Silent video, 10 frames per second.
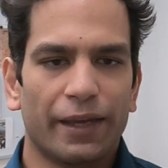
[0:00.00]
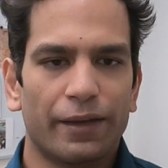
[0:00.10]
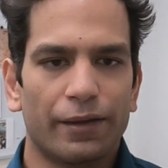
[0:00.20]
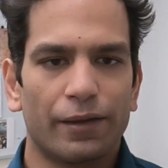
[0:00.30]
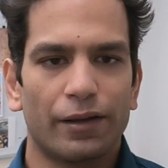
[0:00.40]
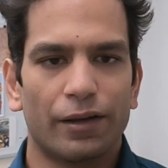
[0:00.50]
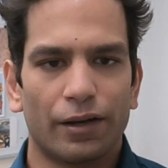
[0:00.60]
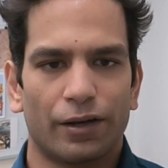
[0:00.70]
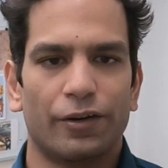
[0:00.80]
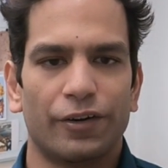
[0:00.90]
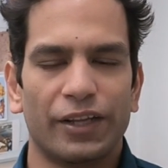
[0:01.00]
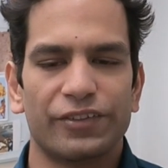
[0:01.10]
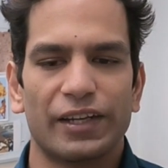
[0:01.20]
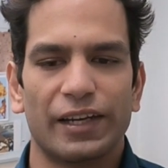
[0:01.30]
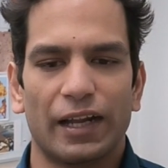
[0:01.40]
arrested in life
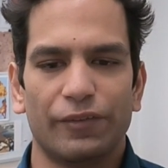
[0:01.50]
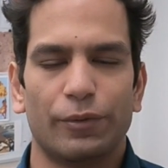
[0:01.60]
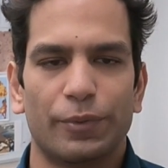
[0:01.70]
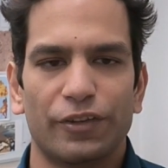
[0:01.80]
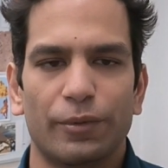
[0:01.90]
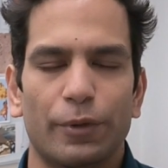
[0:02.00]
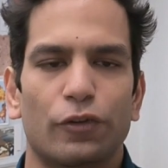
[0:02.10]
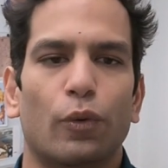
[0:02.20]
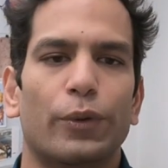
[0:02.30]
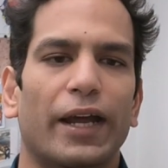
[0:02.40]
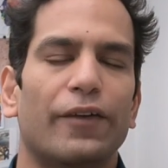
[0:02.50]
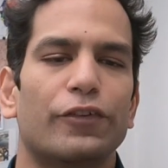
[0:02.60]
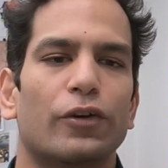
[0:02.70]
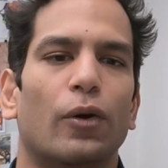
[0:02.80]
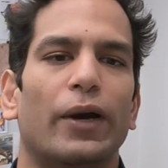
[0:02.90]
imprisonment or would have to go in
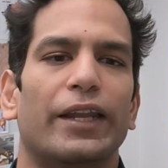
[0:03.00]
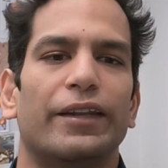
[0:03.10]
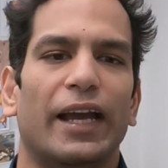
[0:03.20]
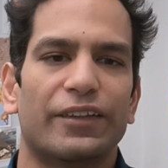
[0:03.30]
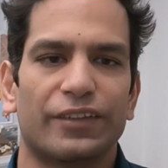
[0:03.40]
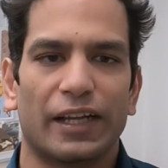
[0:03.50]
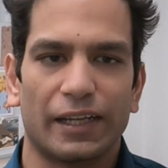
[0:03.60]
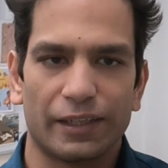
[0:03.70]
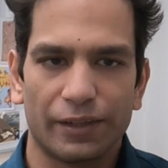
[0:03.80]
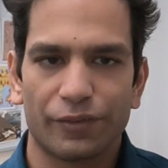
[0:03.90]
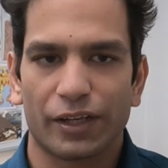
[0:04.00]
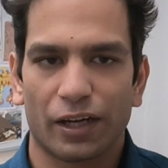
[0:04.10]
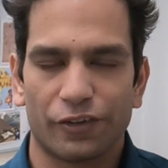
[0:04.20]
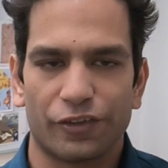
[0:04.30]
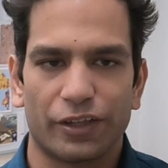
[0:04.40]
exile and leave the country to
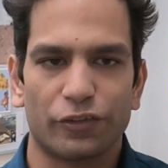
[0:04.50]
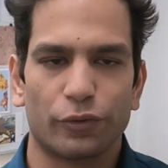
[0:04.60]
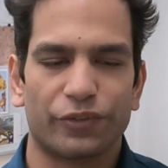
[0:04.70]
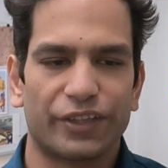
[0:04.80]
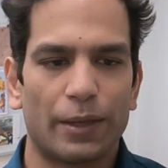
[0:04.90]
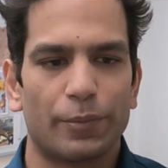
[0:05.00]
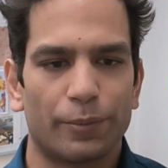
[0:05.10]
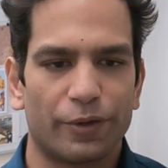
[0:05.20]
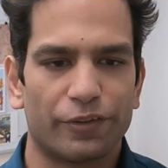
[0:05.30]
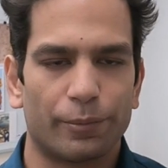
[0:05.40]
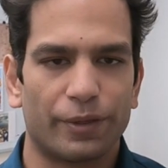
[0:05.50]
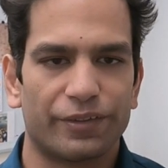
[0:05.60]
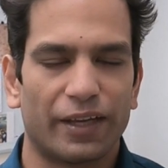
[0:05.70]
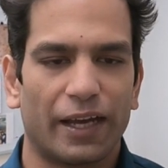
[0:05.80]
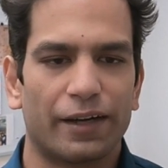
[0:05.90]
escape imprisonment. And
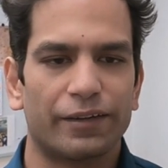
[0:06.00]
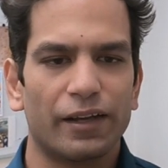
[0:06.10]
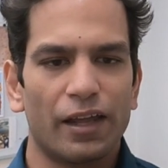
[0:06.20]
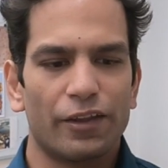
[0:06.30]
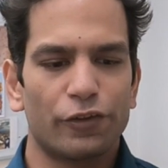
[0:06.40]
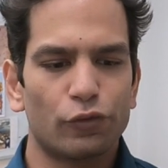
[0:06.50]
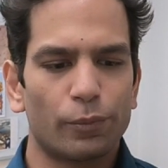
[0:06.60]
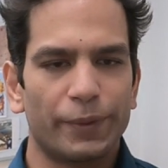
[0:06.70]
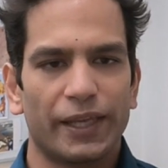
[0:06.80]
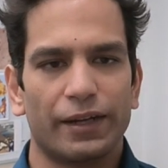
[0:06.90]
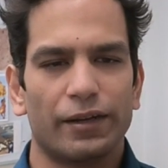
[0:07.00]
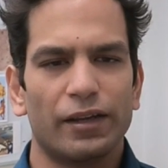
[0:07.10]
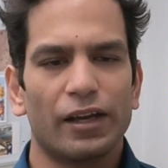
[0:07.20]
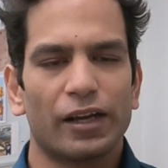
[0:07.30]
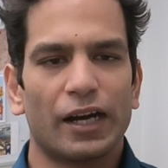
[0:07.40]
this would be in kind of
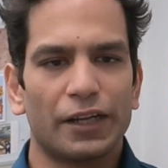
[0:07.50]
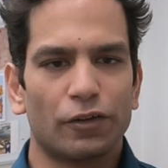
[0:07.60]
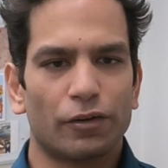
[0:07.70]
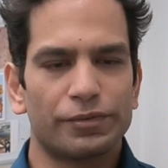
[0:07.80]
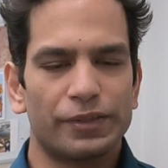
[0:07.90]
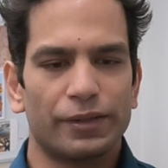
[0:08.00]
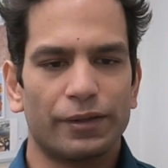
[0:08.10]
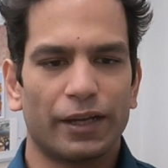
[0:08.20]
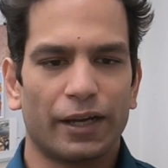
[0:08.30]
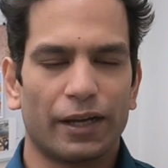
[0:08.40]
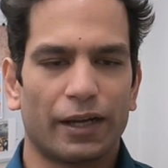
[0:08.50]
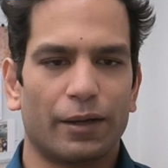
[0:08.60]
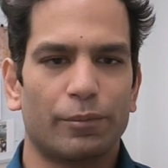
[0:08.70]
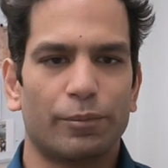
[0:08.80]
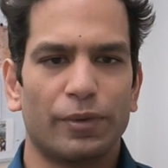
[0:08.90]

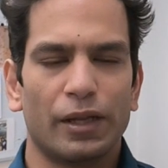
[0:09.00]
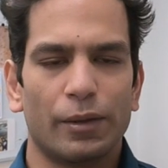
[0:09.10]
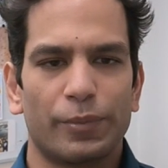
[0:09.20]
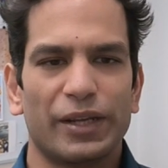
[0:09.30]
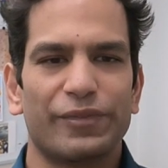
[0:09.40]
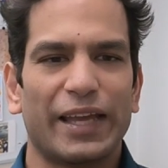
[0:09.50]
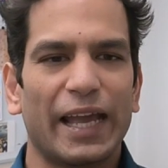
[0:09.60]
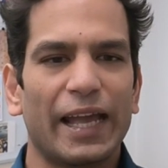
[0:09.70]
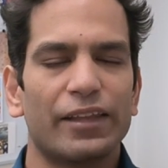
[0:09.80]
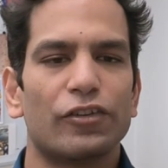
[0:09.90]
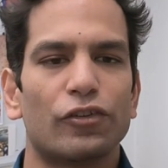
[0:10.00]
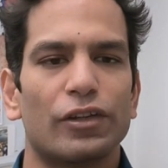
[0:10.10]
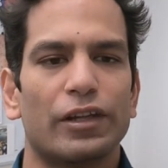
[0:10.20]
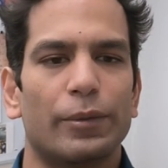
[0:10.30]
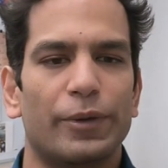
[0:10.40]
brief end to the liberation
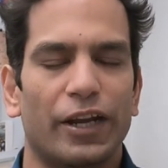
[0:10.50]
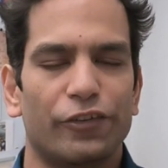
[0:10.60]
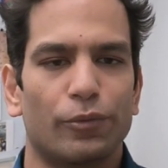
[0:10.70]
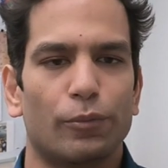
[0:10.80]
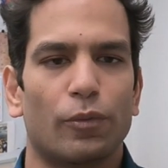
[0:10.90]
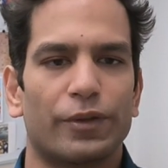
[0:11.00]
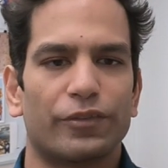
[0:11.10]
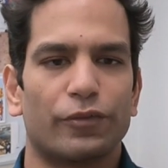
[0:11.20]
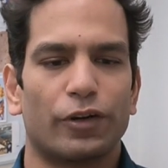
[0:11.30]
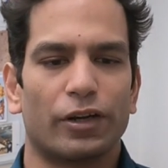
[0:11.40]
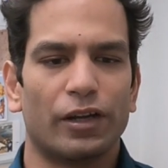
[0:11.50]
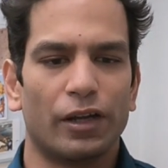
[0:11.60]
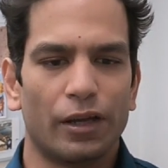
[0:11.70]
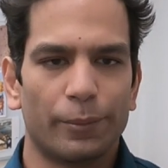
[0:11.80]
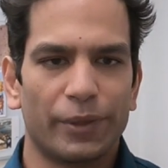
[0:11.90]
movement for a period of
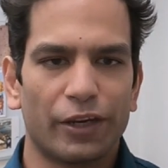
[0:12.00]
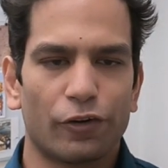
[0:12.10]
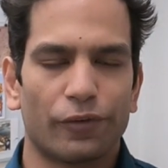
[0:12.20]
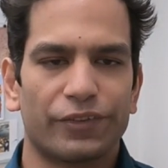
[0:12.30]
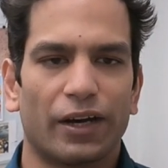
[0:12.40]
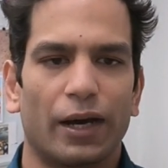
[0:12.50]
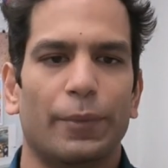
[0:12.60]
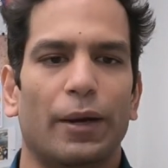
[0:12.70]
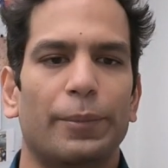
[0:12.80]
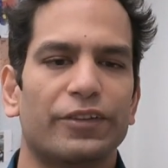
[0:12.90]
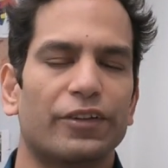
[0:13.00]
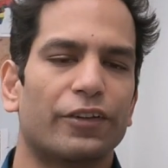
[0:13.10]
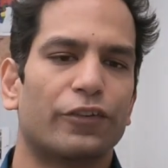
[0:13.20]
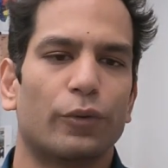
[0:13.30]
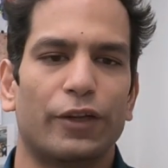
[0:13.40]
time, up until the Soweto
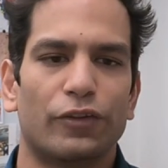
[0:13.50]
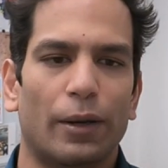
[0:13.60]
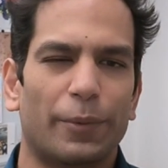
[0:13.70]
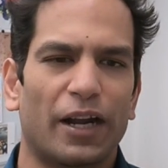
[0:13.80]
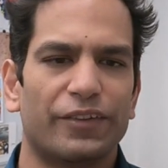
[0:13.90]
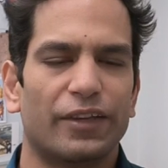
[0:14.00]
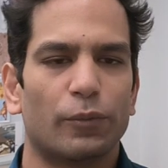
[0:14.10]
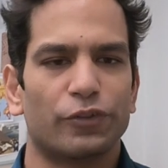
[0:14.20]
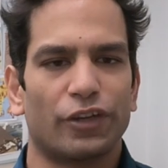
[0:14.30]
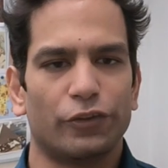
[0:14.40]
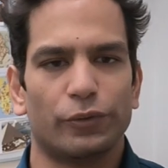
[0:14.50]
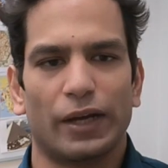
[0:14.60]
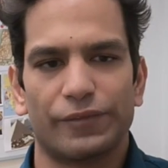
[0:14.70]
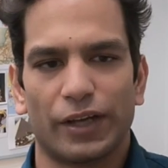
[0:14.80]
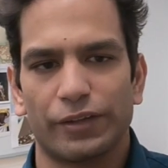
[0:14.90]
uprising, which I do have other
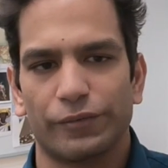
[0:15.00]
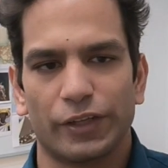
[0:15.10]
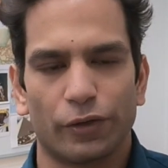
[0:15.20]
videos on.